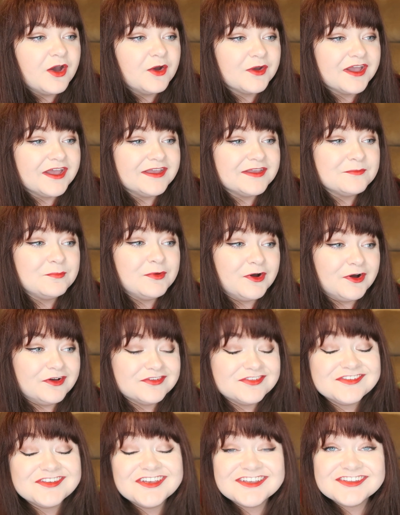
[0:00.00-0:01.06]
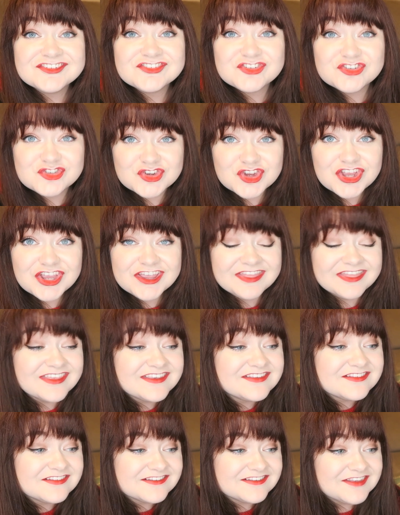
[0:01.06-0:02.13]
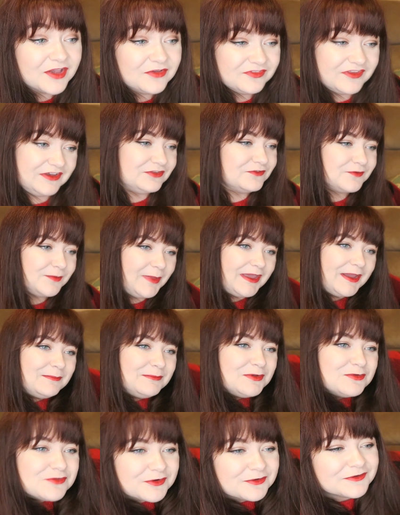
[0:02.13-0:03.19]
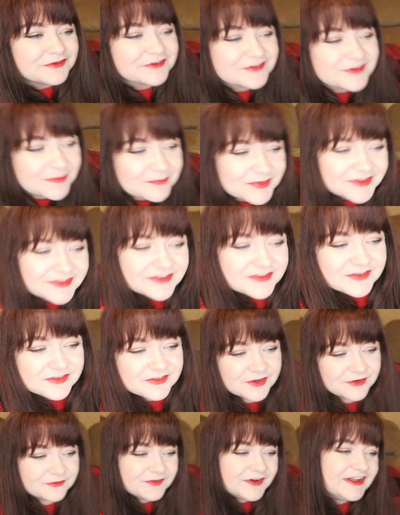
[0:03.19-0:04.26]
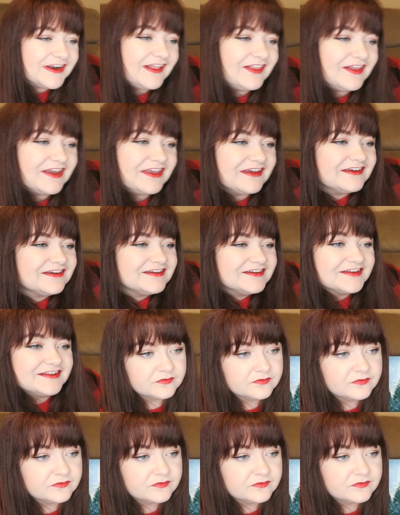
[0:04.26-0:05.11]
Okay, pause. She, this sounds like it's from like a musical or something. This is so fun. I like it.